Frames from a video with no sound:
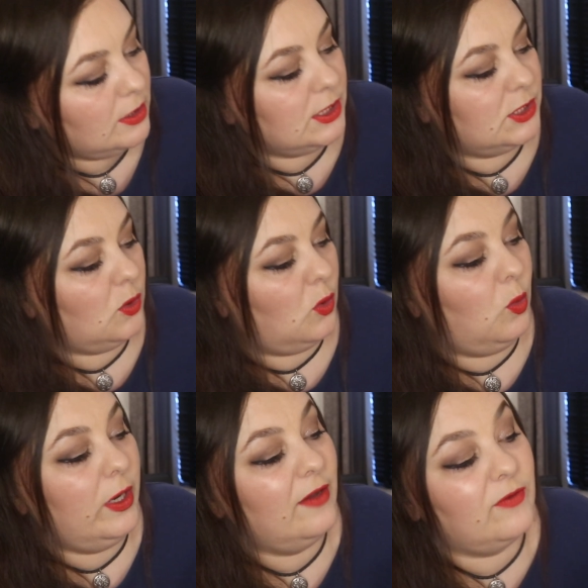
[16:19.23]
So
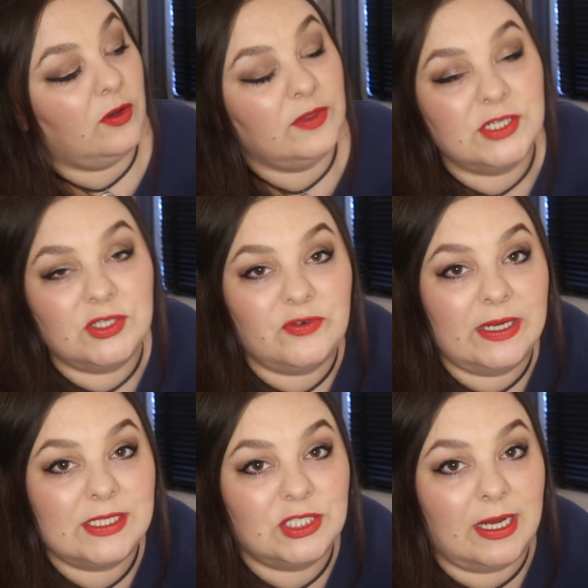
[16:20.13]
we have got the
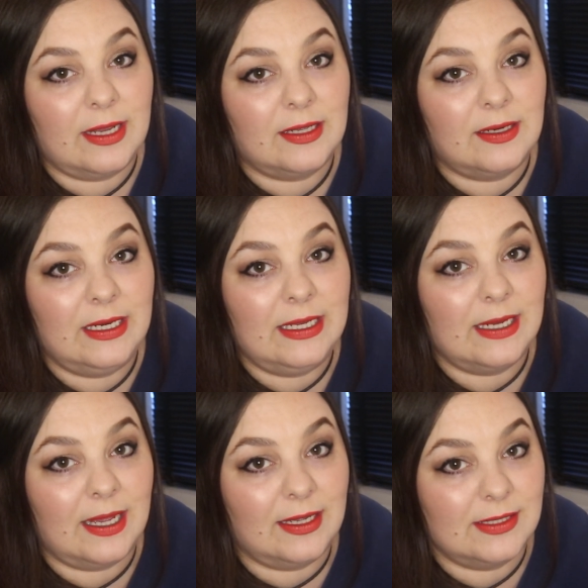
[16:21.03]
Stress Check Clean
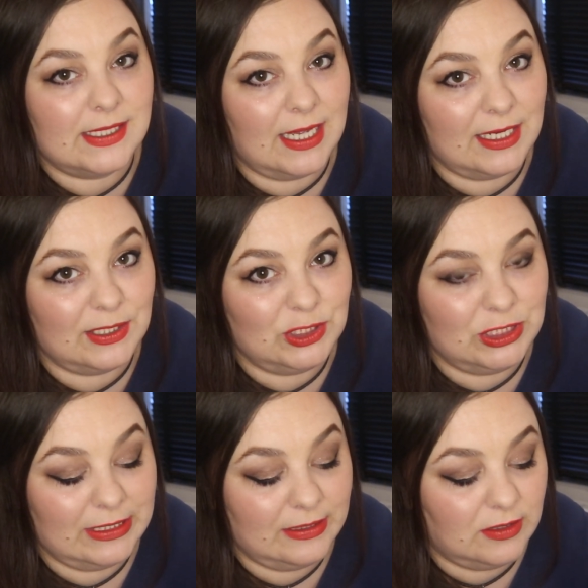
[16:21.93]
Hands Hand
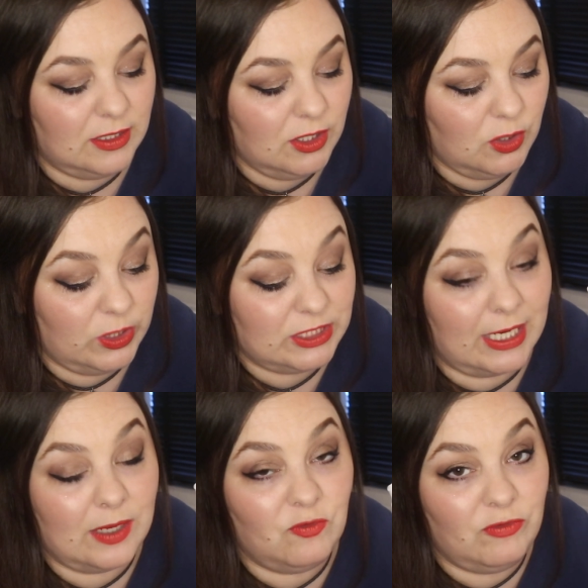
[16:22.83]
Gel, which
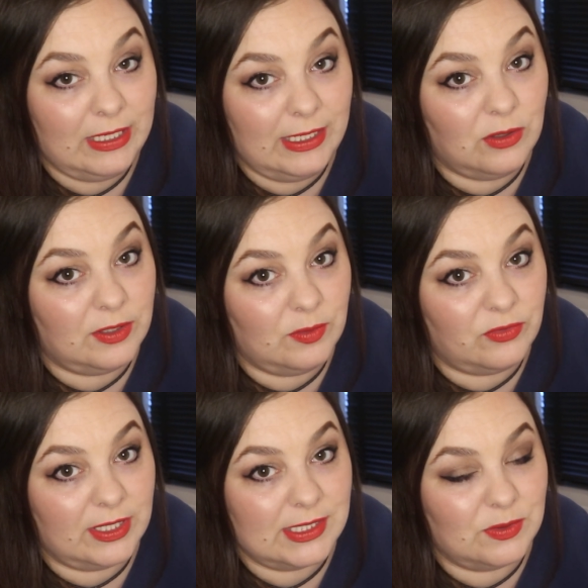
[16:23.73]
I am really
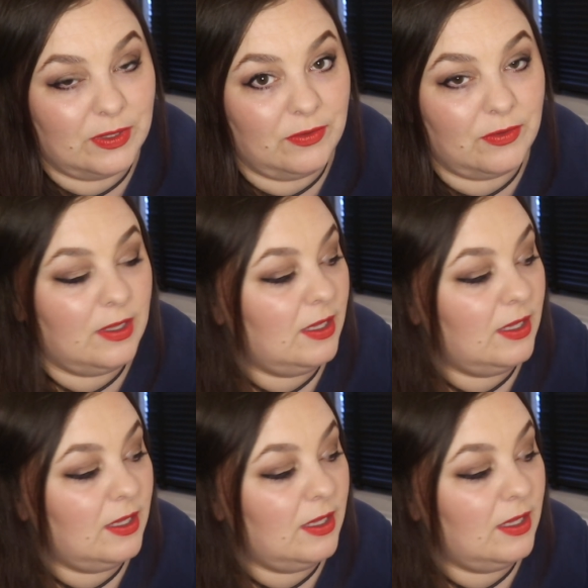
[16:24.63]
unimpressed with.